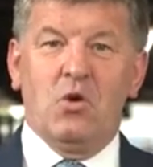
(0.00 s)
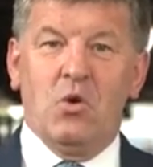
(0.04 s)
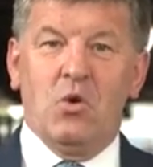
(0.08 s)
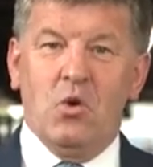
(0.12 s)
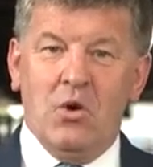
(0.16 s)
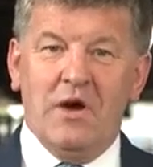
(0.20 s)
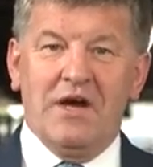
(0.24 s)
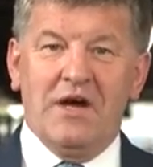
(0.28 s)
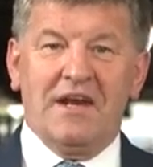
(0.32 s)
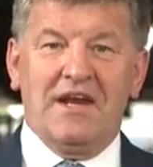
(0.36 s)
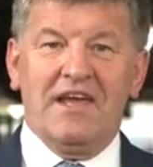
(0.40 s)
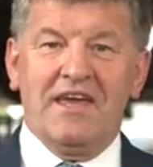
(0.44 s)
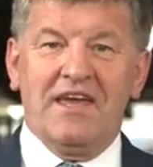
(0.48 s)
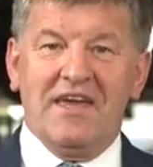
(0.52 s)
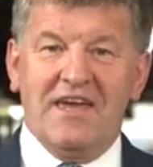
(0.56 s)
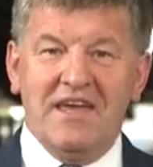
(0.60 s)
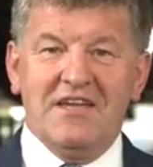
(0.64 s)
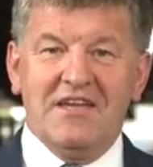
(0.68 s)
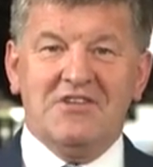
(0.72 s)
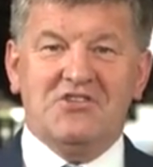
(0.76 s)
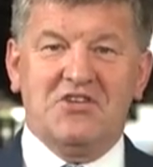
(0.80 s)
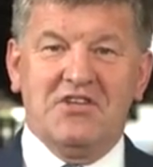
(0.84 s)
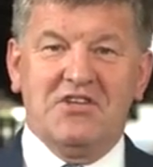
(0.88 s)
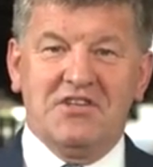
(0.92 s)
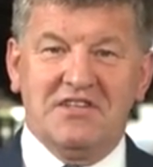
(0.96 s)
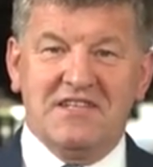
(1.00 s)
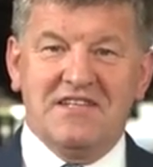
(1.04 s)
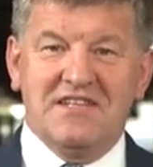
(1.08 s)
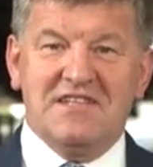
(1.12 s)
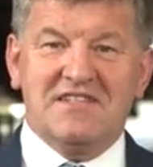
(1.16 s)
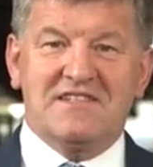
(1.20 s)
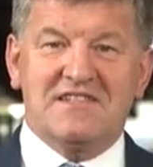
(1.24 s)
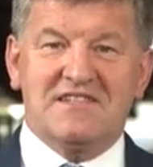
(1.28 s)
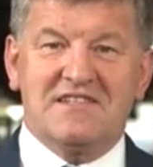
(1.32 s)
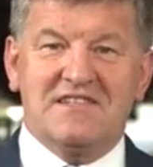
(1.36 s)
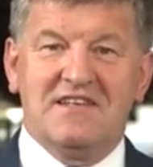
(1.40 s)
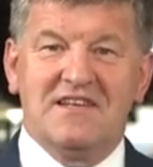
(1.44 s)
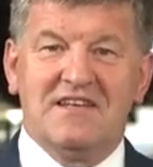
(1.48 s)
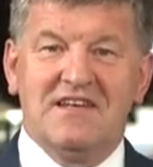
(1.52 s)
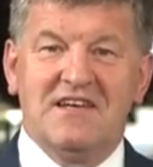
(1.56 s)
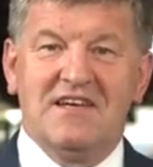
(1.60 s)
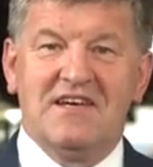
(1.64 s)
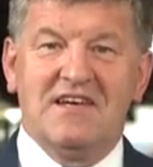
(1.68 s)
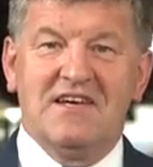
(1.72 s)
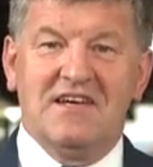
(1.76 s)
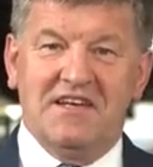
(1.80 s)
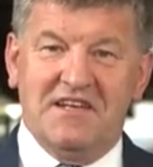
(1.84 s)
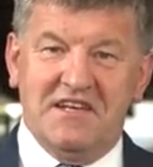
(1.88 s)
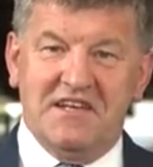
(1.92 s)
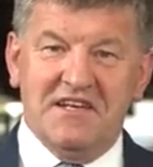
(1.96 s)
who are engaged in this,
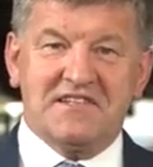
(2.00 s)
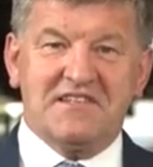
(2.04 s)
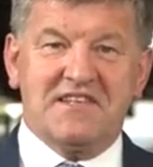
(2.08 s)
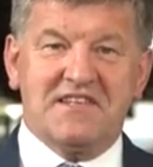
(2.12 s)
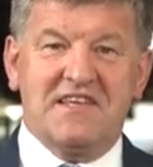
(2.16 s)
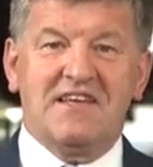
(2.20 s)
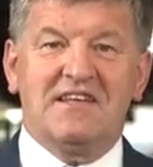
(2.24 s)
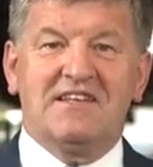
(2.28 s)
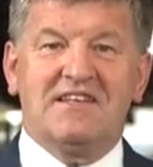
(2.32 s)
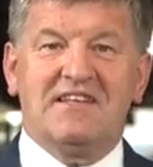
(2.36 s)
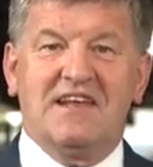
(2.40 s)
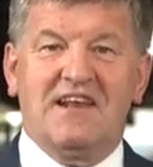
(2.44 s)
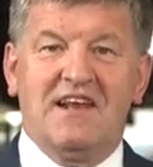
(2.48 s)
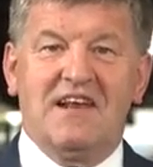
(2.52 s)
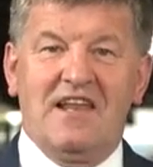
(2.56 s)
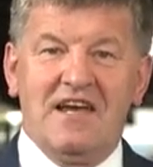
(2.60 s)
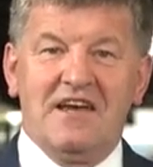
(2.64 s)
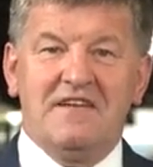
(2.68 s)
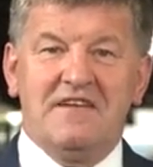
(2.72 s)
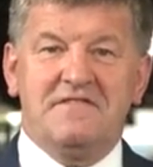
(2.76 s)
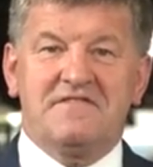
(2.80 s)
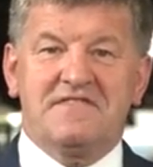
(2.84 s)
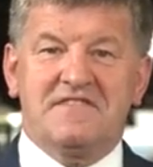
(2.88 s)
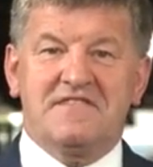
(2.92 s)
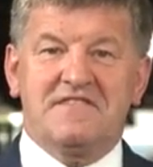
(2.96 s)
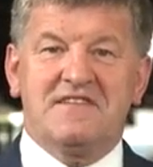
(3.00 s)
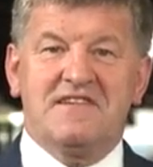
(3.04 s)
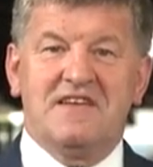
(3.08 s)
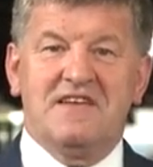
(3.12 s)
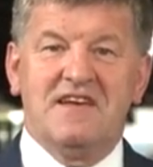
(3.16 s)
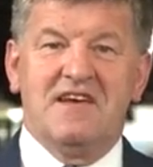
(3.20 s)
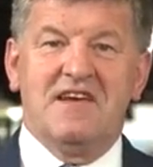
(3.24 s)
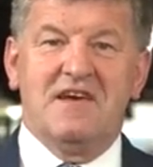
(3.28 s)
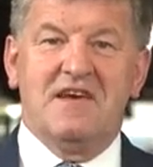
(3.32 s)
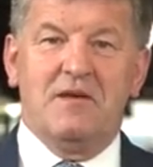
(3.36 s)
risking their lives,